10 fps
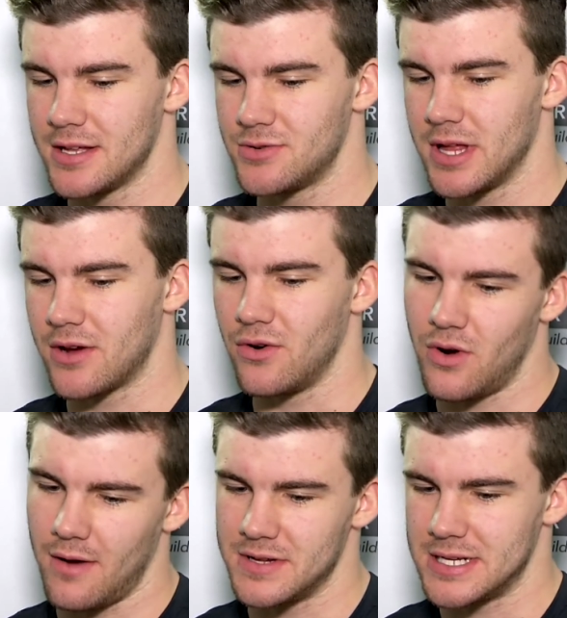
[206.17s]
it's really
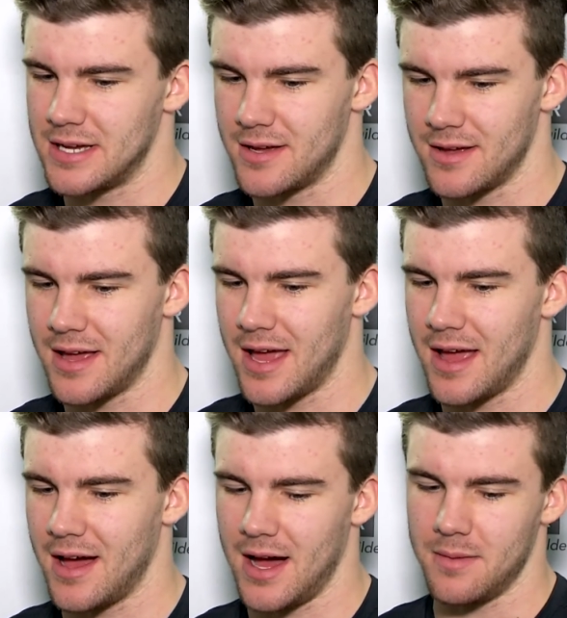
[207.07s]
cool. Obviously,
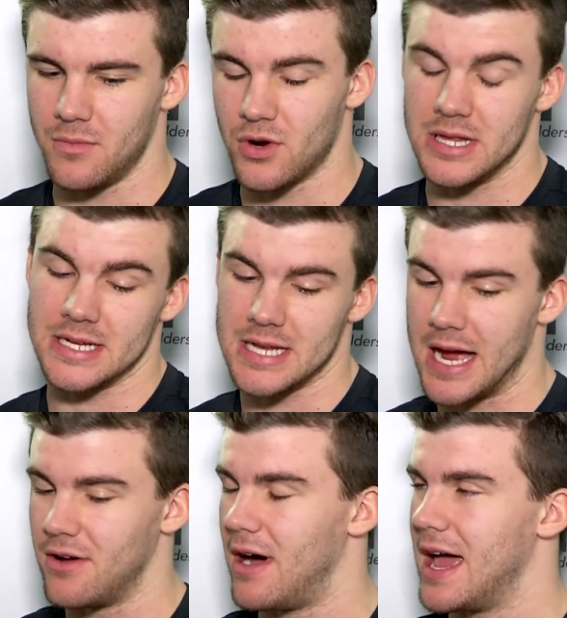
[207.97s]
um, or at least
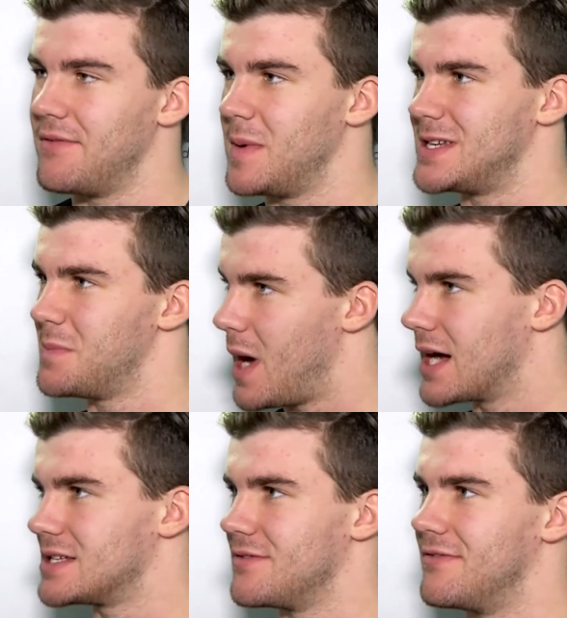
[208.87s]
I know I have a bunch of
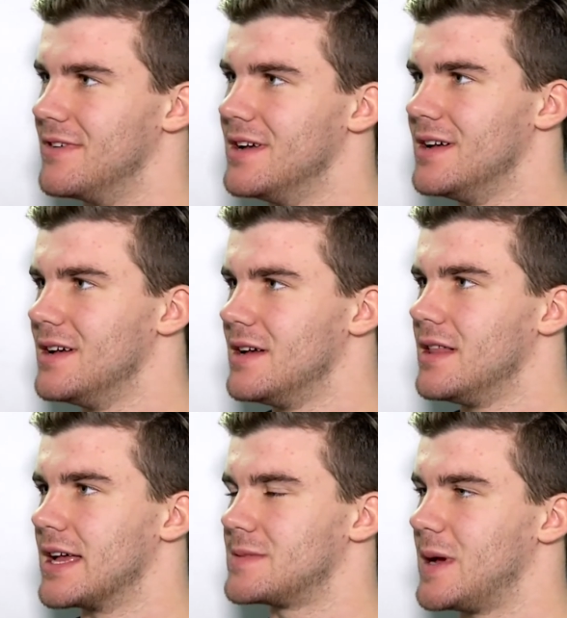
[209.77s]
pucks of
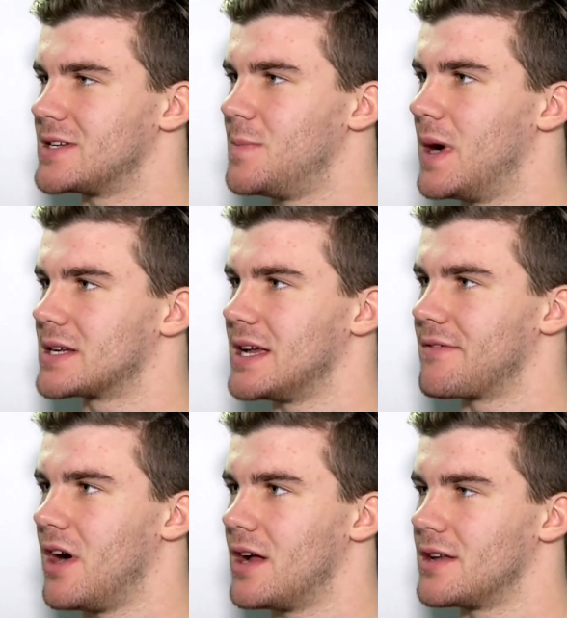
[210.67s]
like special pucks
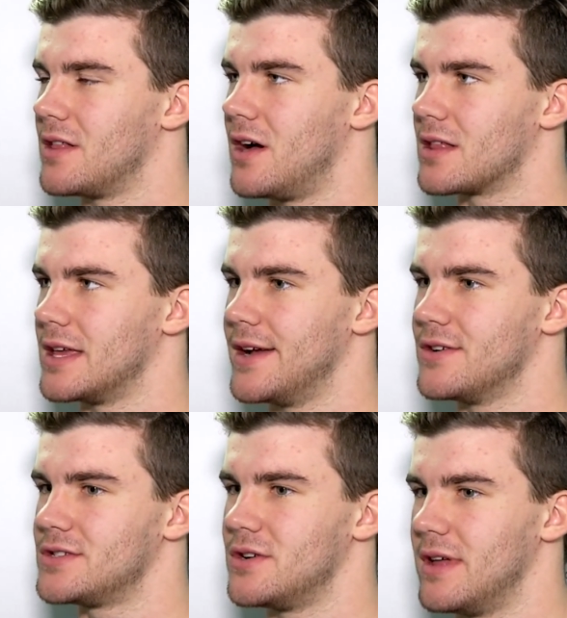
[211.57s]
I've gotten along the
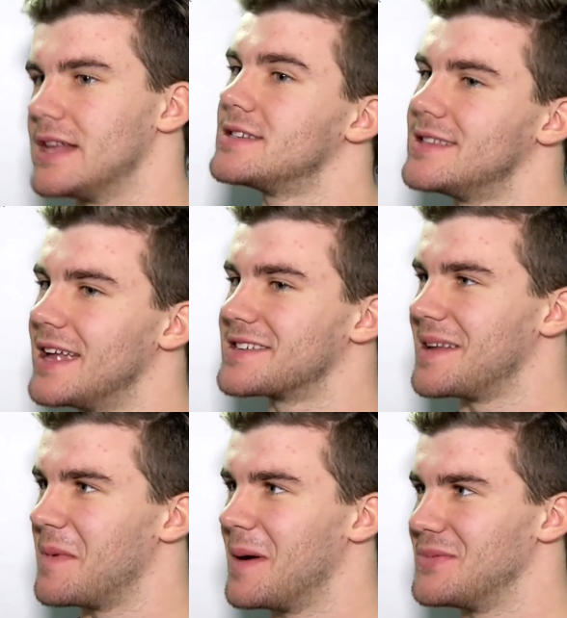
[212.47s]
years. So that's that's
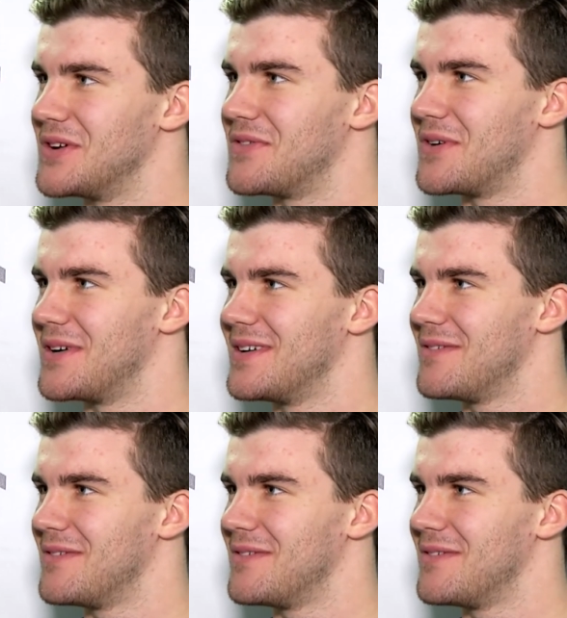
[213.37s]
going to be up there for